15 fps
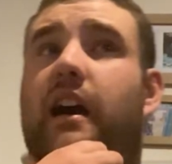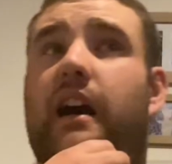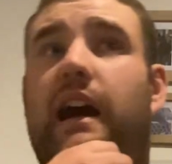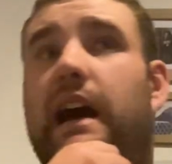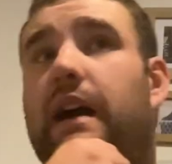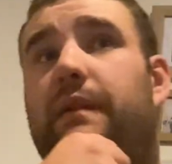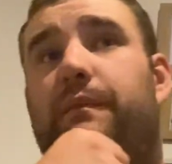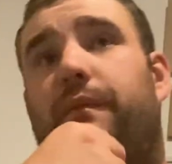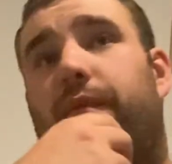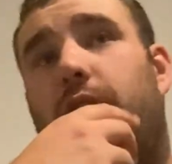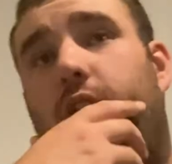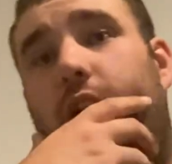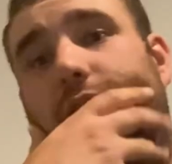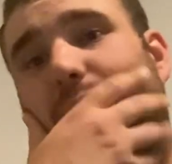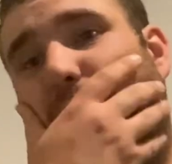Um,
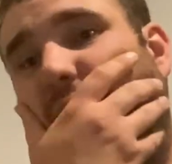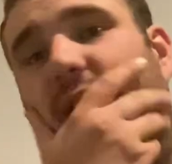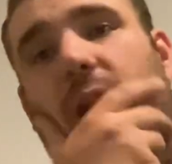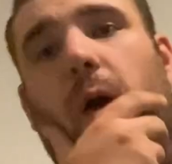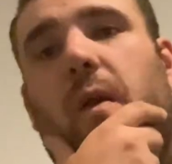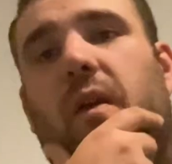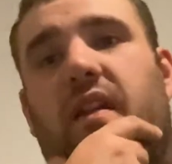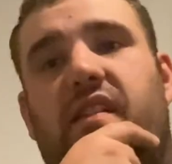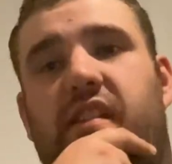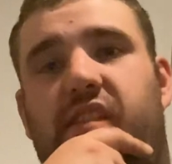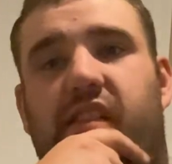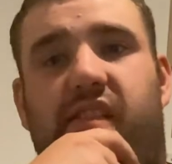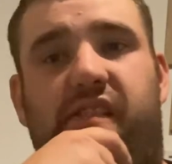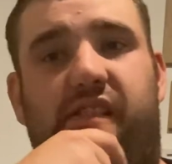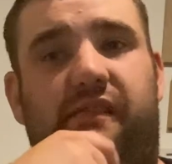I've been on it
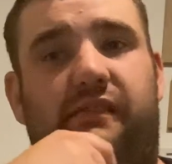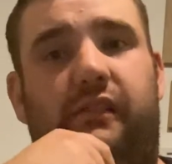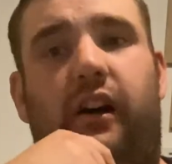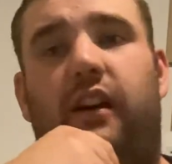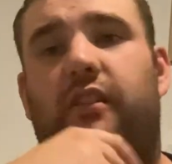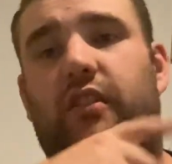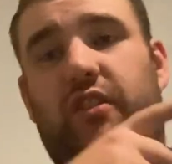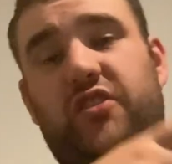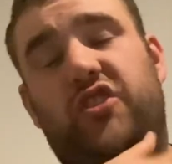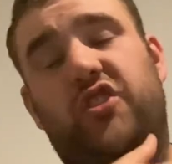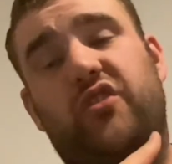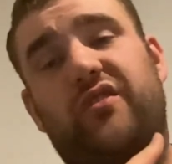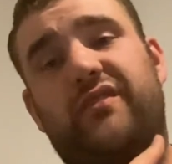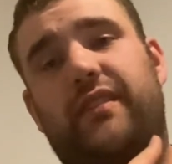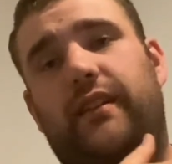since I got it
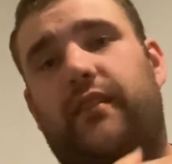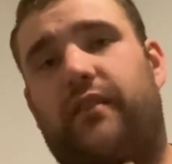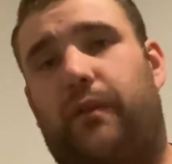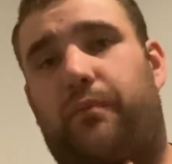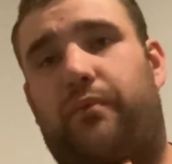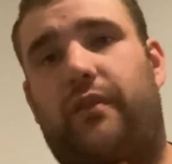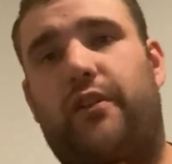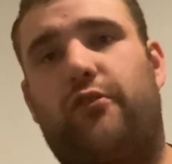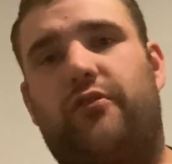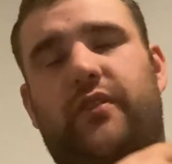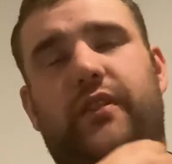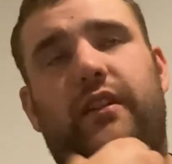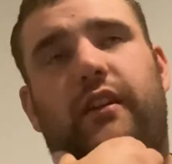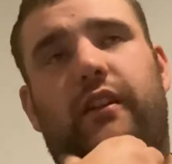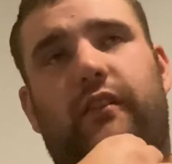Tuesday because I
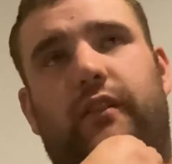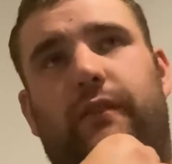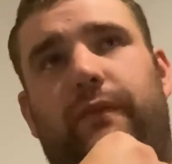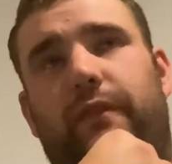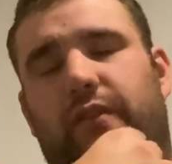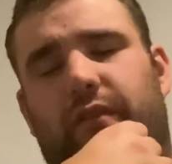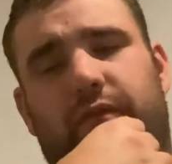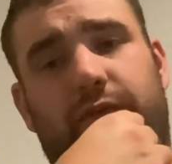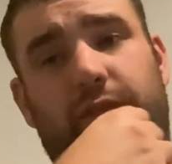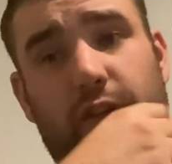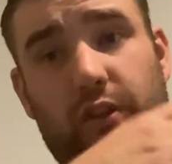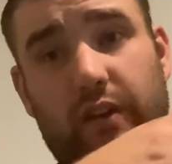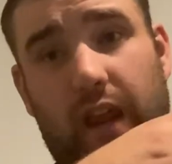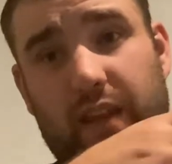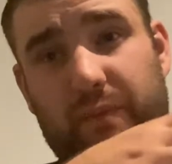pre-ordered I got a few
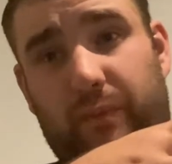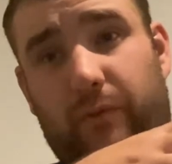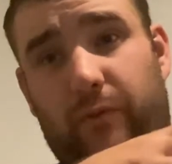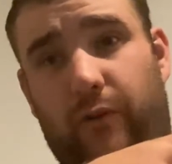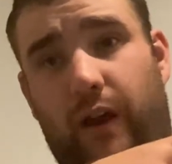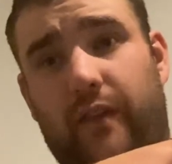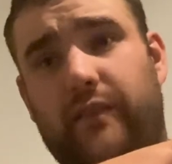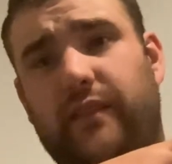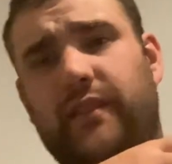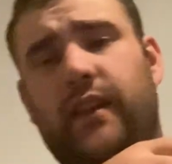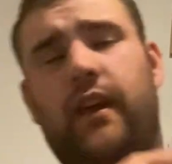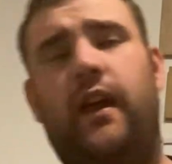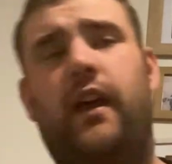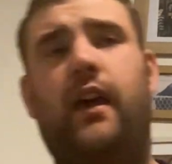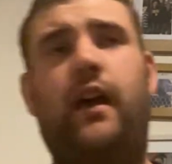few days before others.
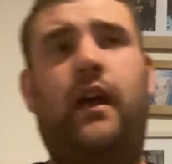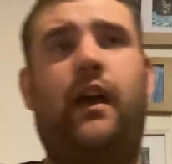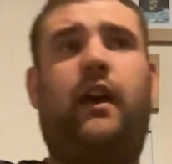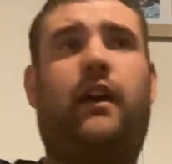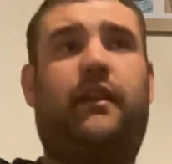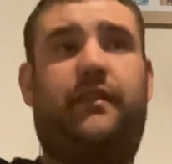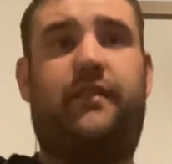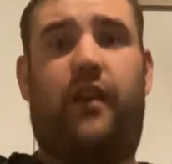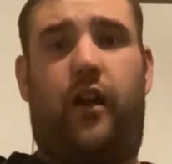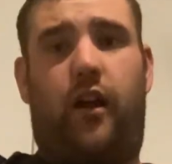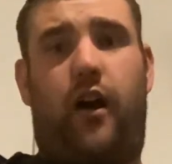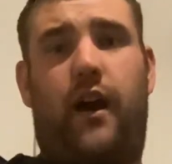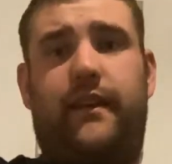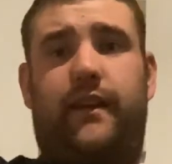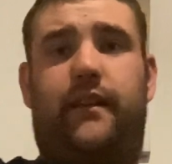So
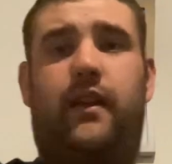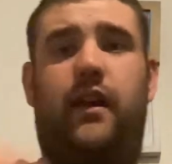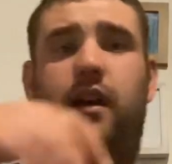I did,